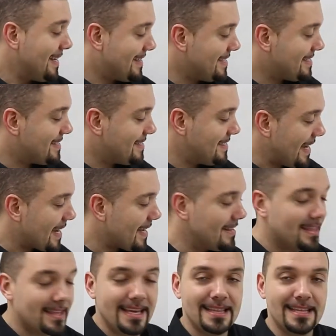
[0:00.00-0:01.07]
The
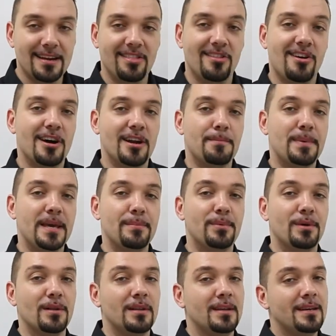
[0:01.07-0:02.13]
second thing that a lot of
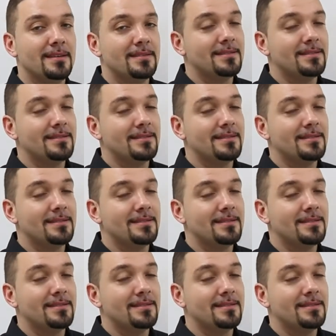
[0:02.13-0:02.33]
people,